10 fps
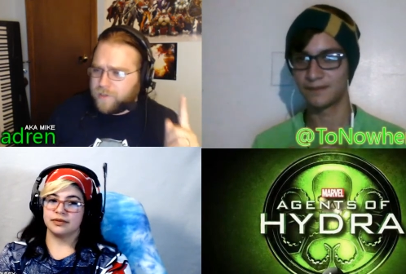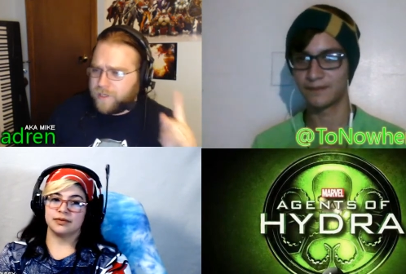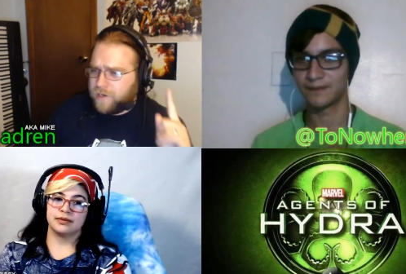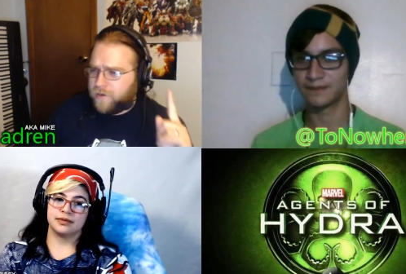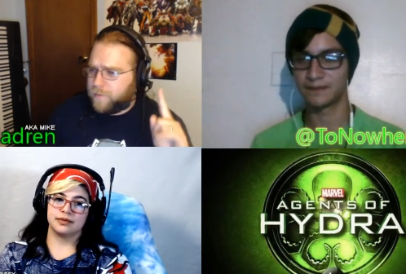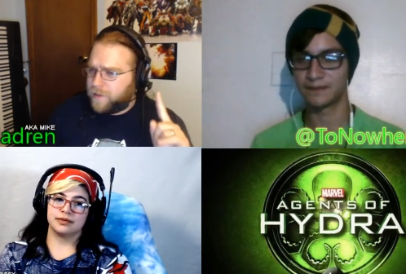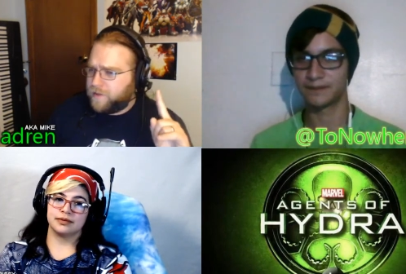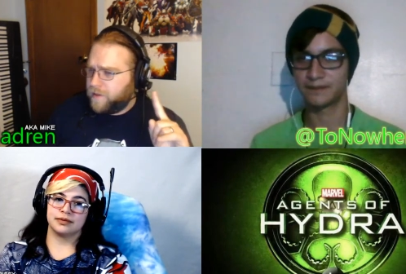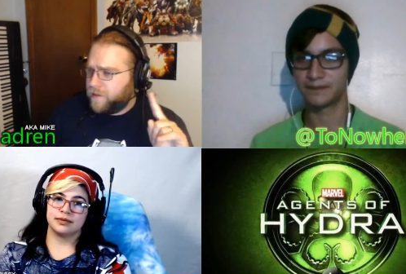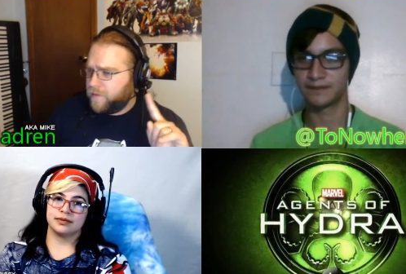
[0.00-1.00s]

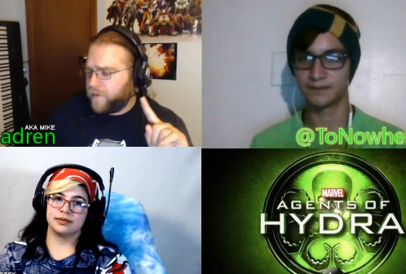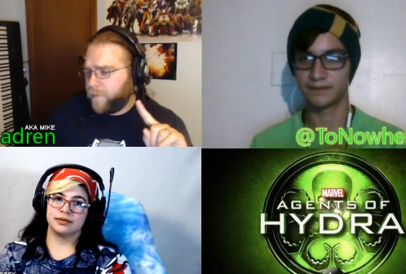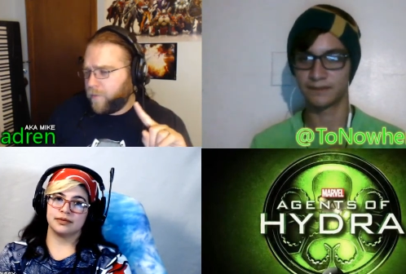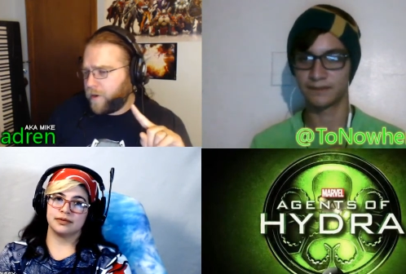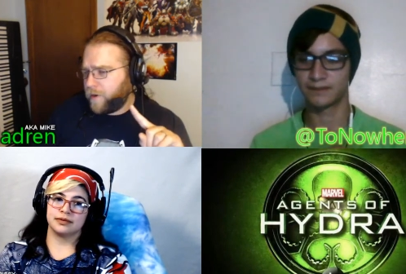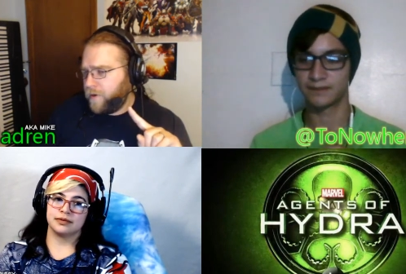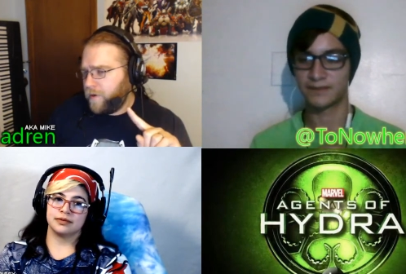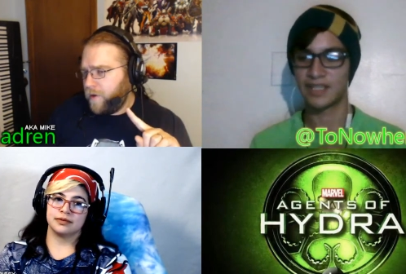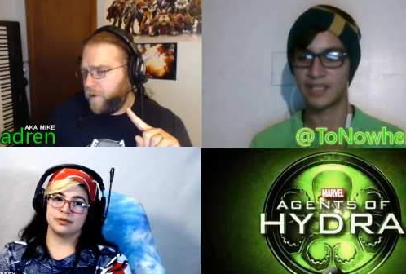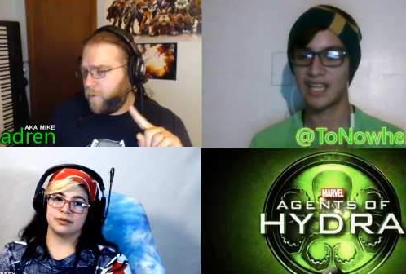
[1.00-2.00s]
Speaker 1: inhuman in the framework,
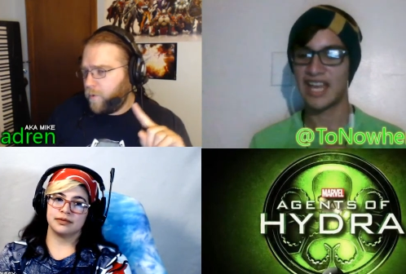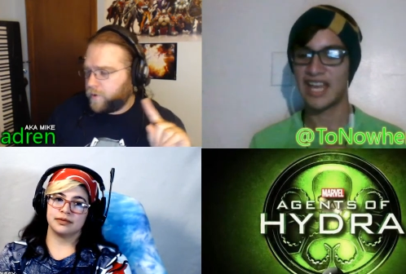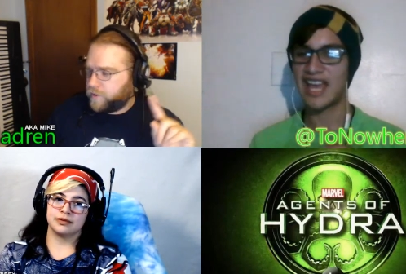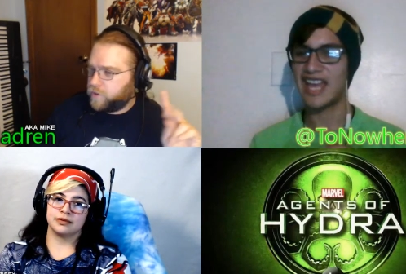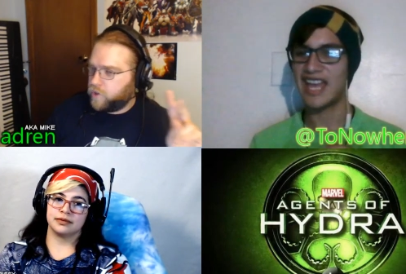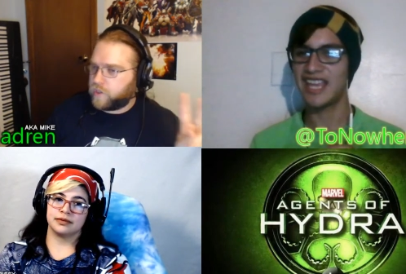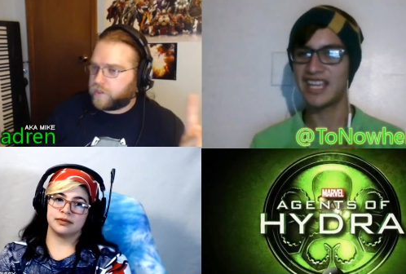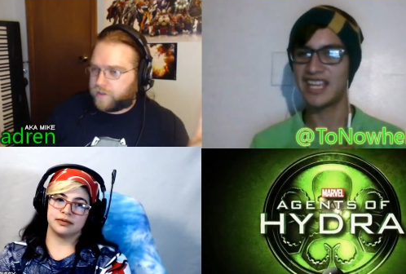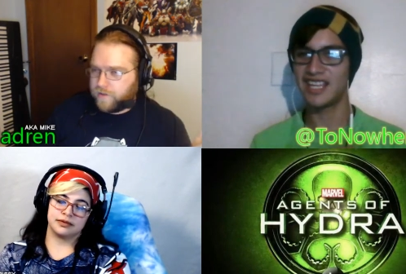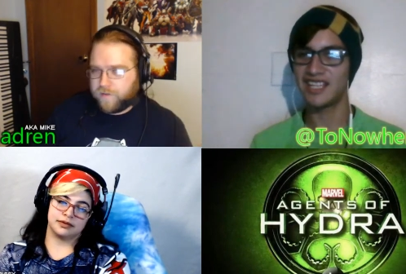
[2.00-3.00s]
or I,
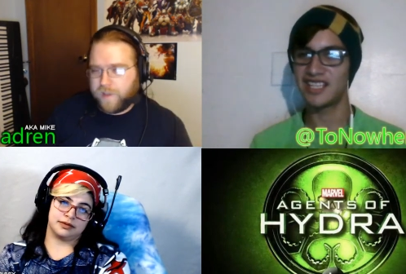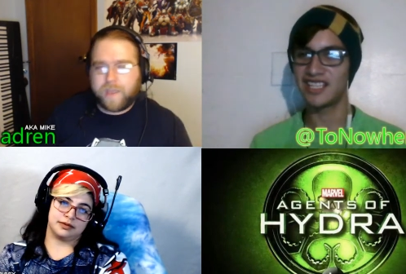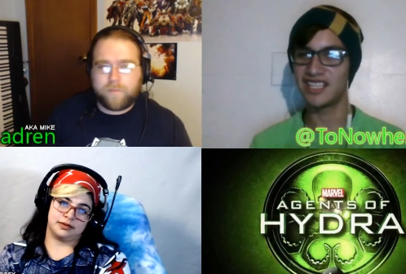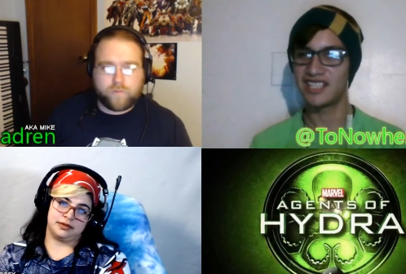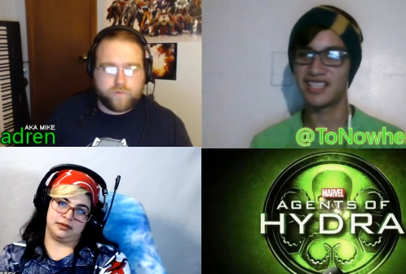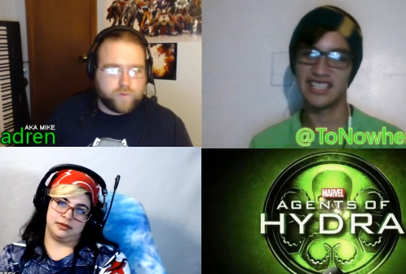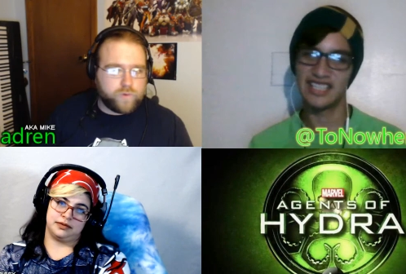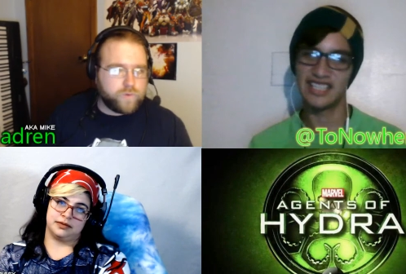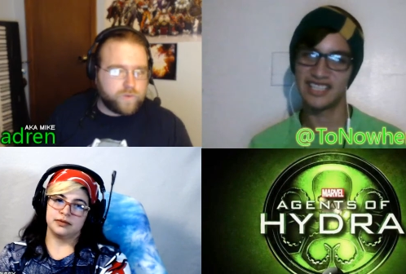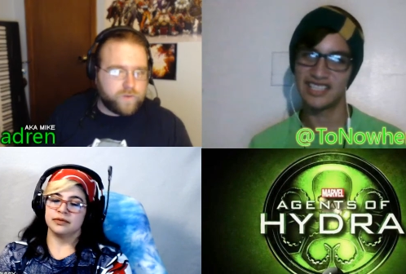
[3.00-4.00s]
just the same
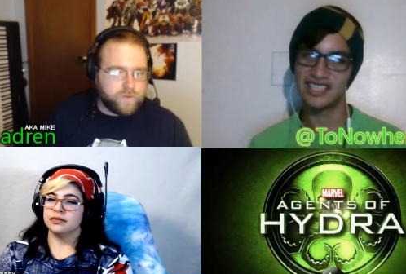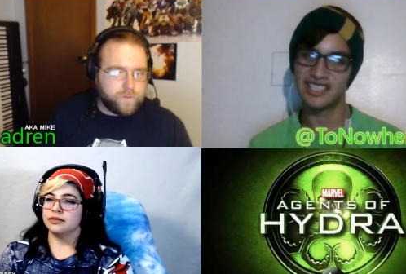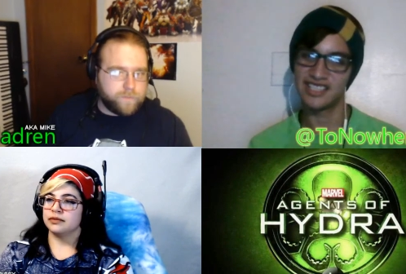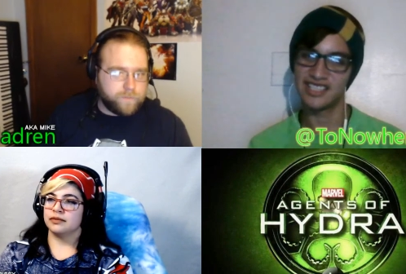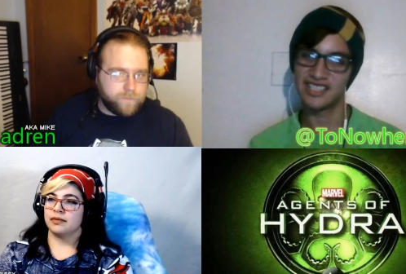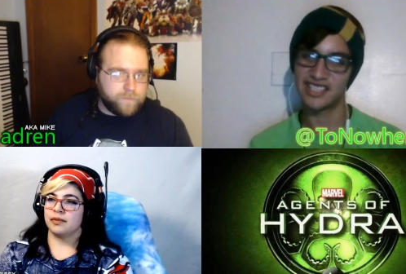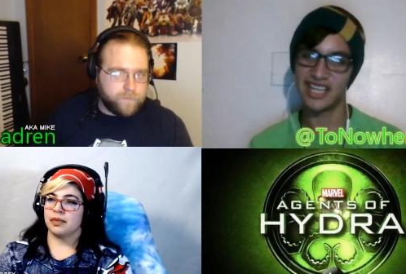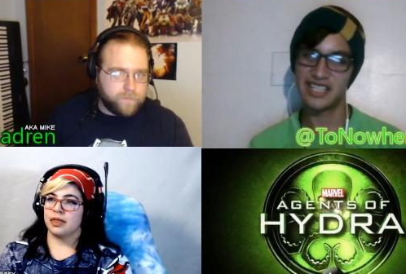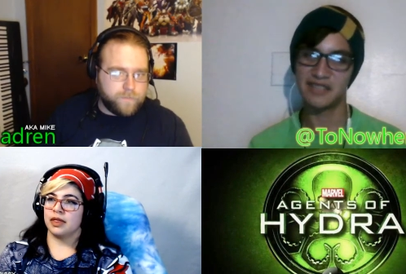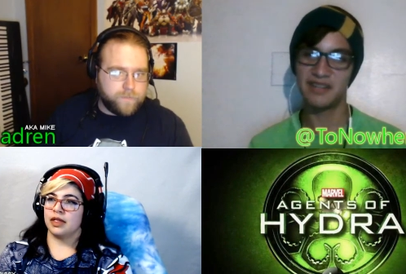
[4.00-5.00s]
ruse?
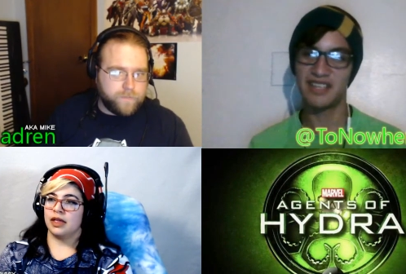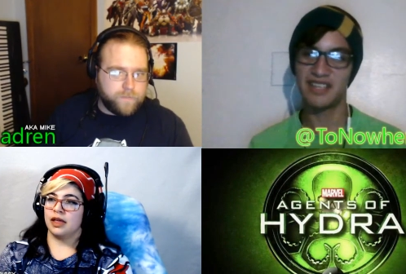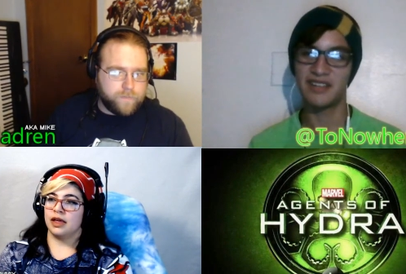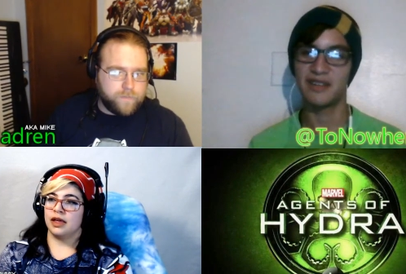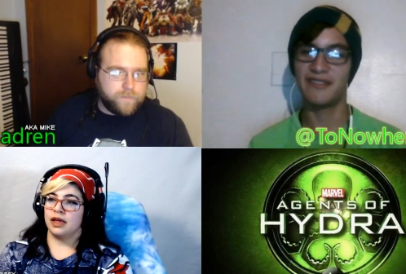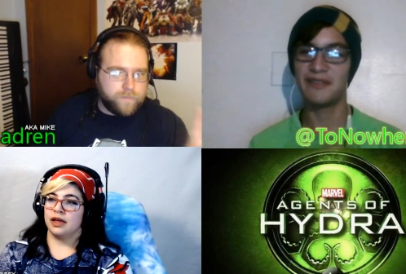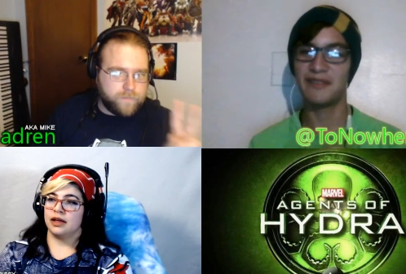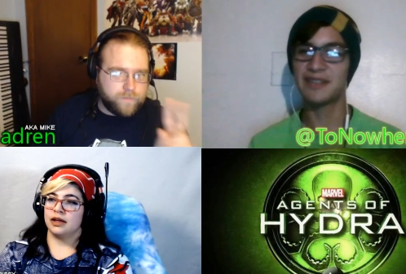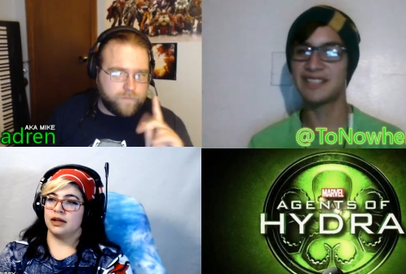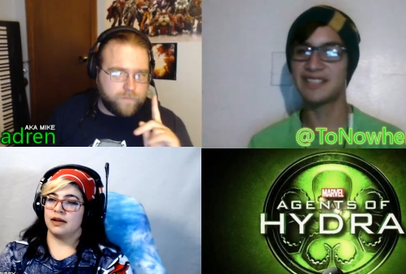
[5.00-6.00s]
Speaker 2: I don't know. If
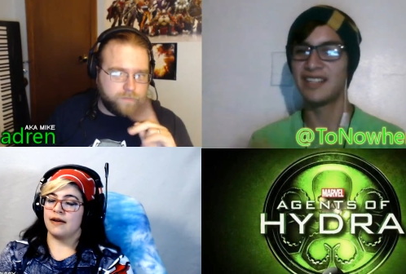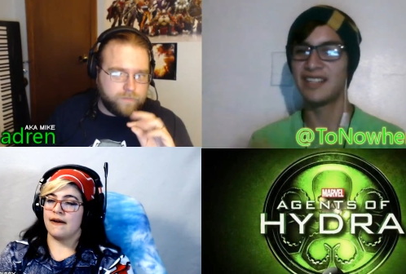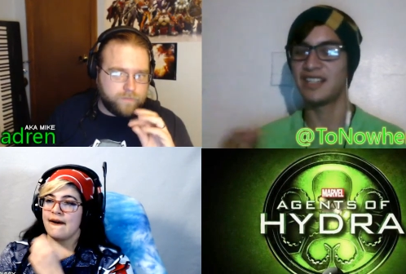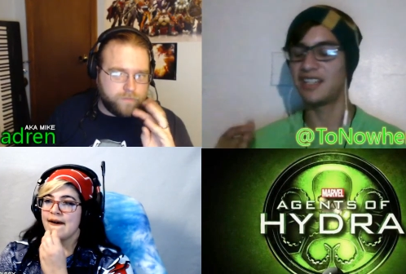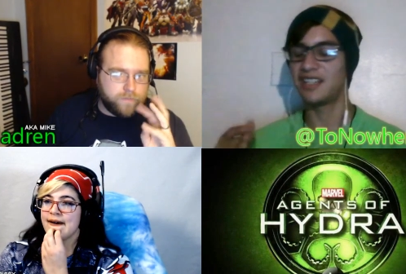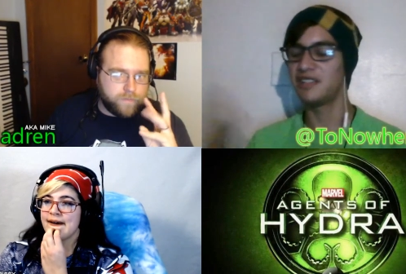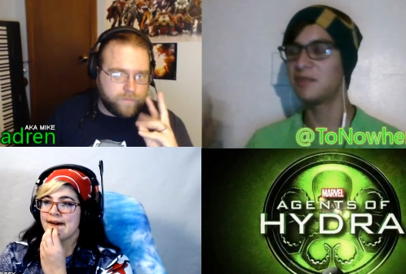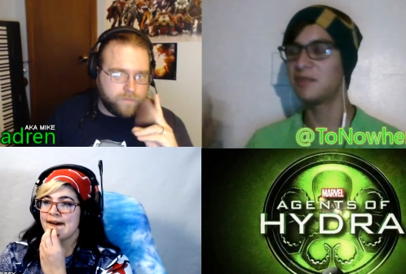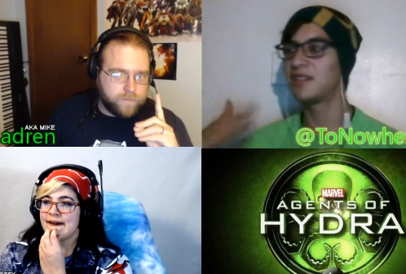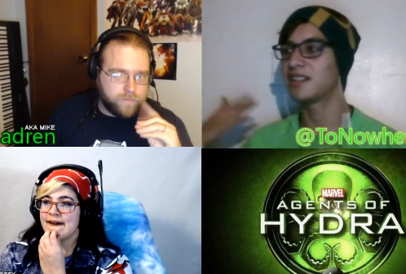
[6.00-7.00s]
he wasn't,
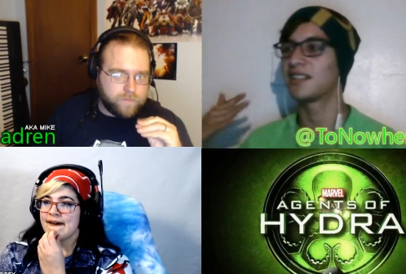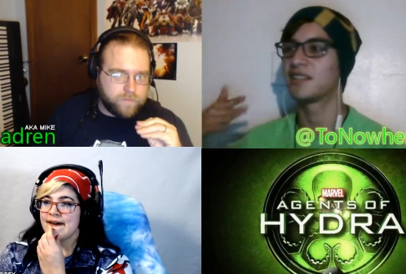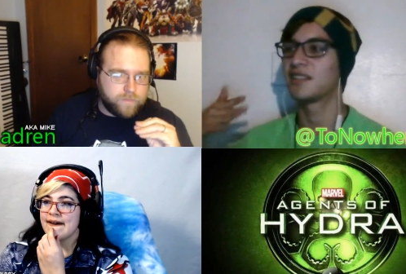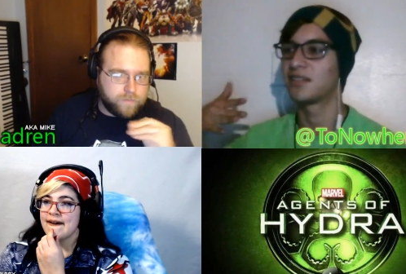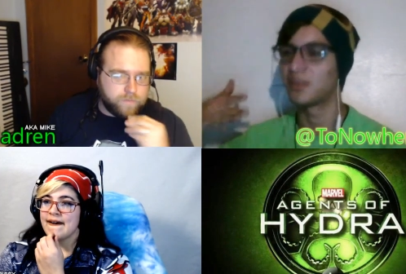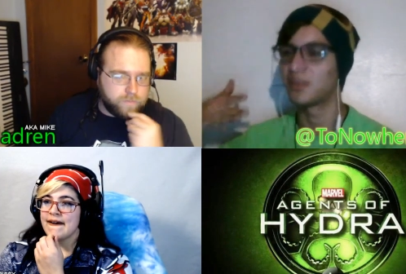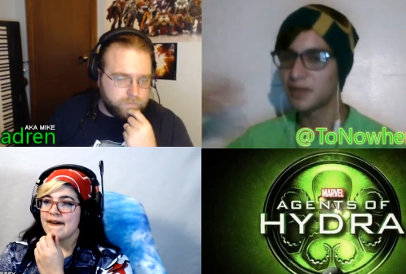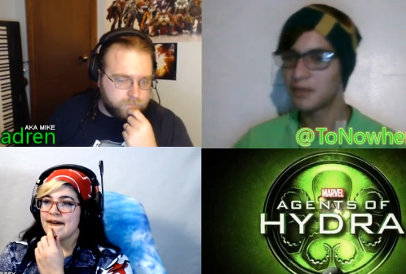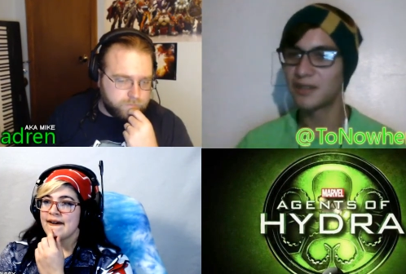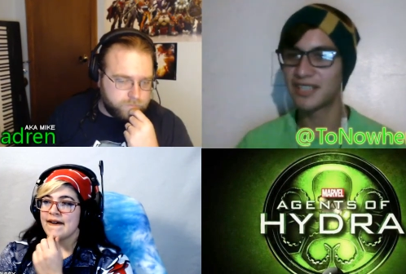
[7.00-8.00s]
inhuman in the
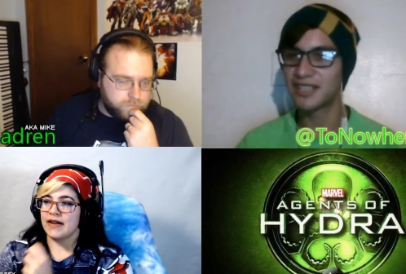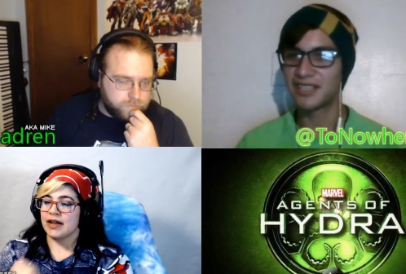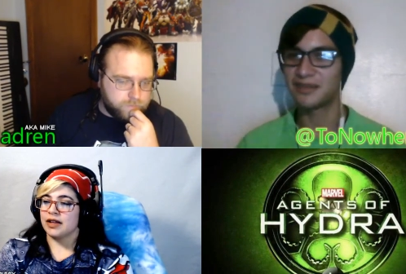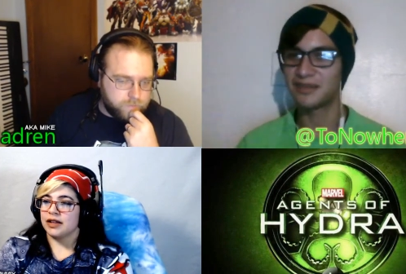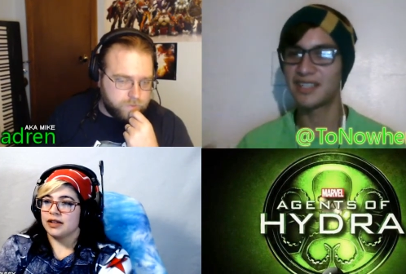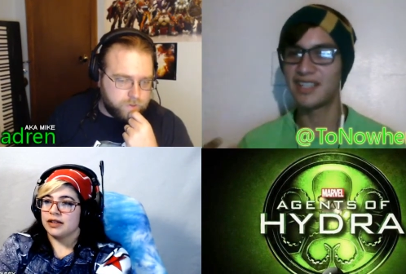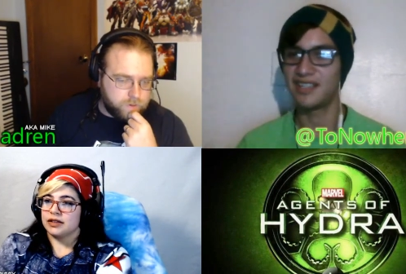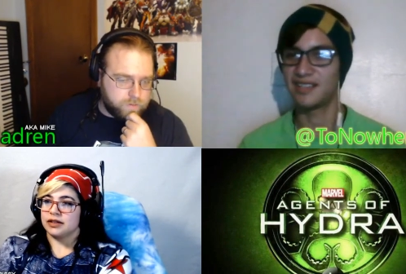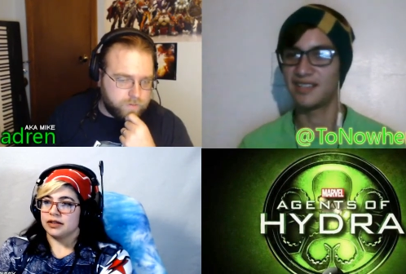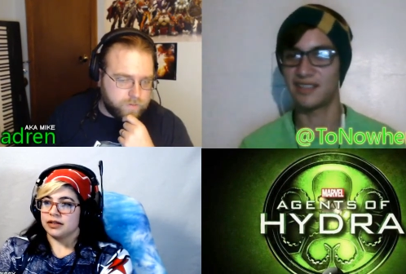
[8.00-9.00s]
real world. I don't think he is